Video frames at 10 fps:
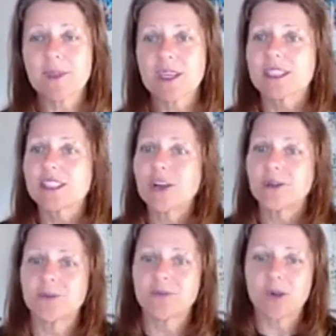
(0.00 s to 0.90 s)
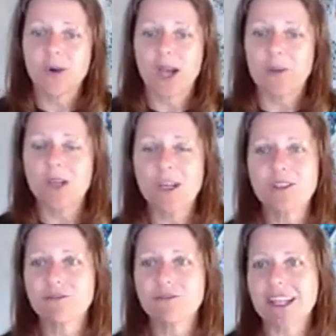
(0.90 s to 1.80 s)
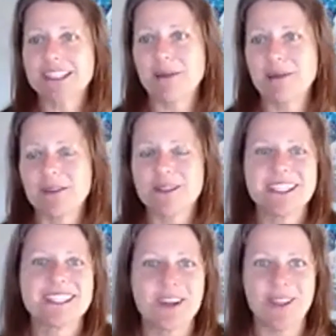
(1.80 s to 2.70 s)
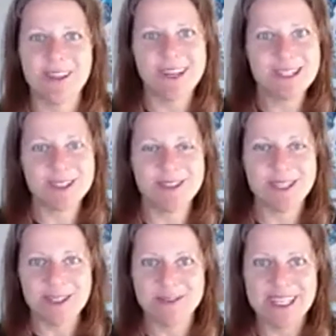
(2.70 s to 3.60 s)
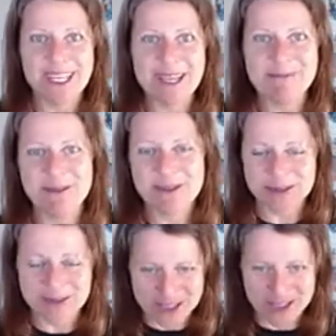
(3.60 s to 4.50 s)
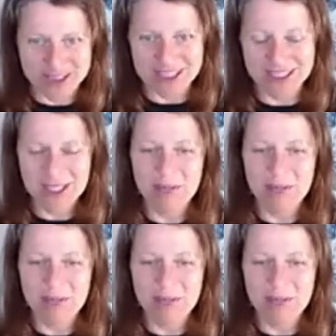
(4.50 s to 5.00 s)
So, all right, we're going to do the final tapping because it is 9:32 and I don't want to keep you too much longer.